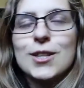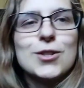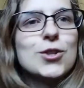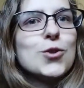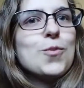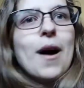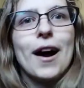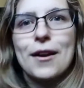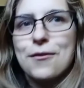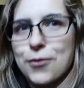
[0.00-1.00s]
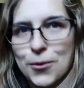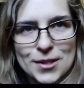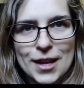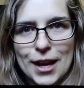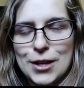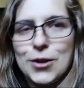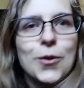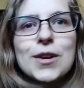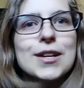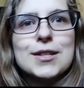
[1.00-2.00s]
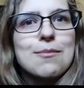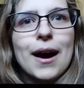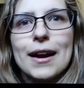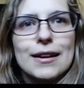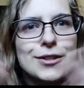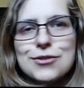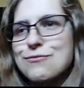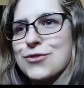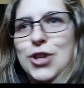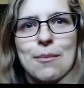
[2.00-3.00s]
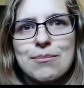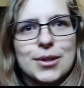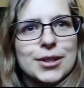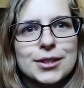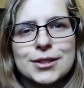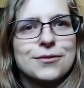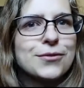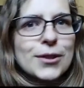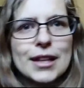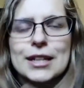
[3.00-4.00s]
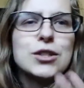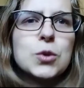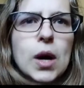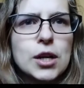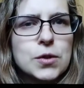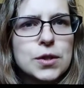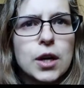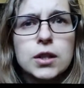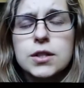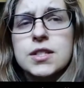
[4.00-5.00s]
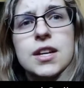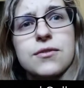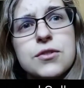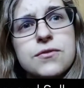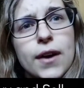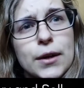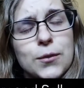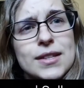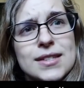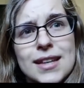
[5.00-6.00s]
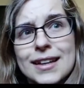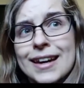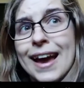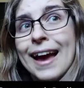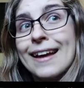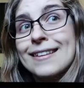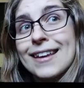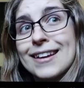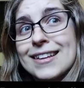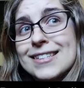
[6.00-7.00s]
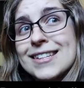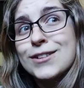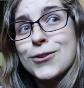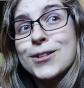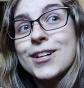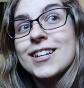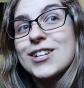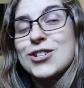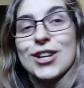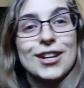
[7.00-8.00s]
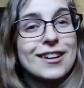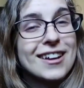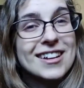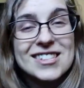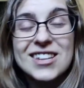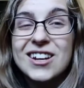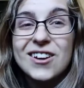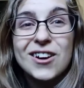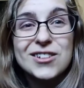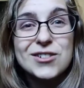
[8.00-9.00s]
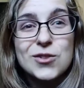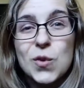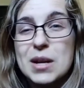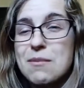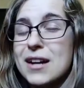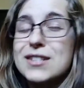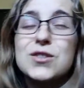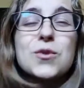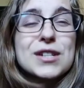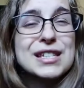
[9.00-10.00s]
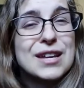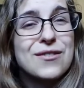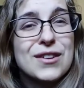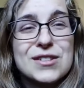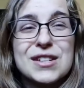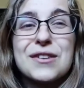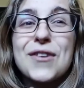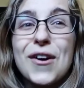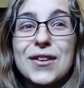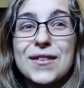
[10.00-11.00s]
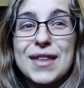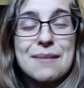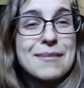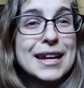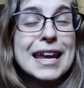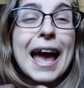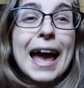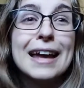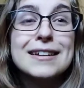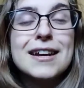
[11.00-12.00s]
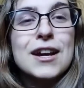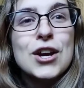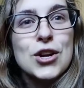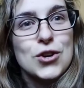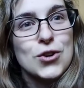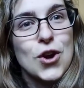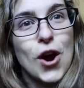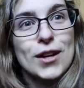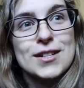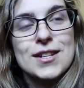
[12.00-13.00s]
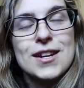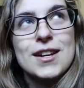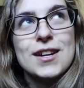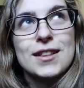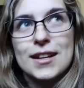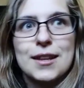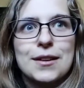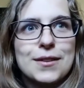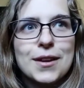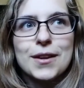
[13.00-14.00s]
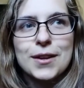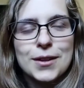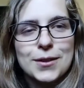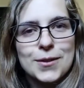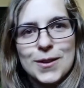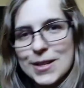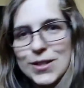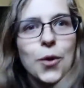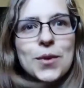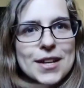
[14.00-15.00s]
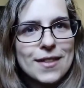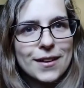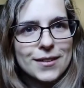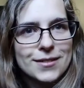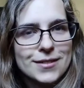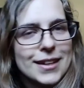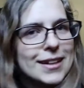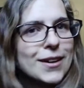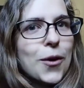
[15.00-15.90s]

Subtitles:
to buy firsthand. You don't need to buy a jumper for like $200. If you find one secondhand that is in good condition and it's going to cost you $20, you are saving yourself all of that money, and you're not like it's already there. Like